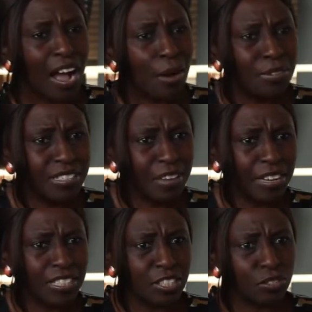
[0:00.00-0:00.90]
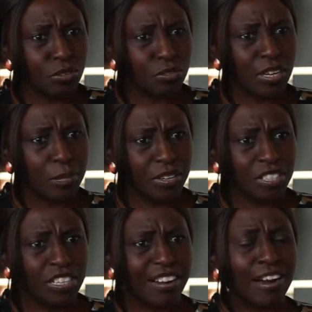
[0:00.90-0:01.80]
How is the evangelist going to
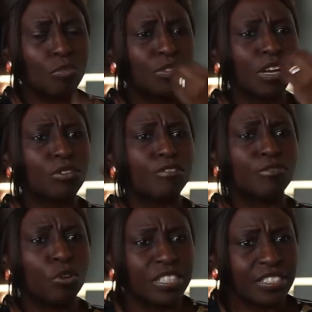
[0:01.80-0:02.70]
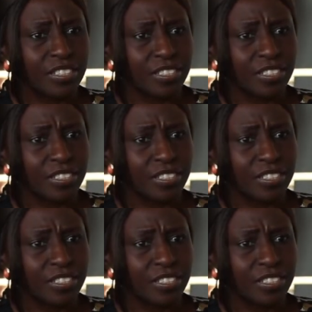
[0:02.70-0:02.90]
admonish the crowd without a voice?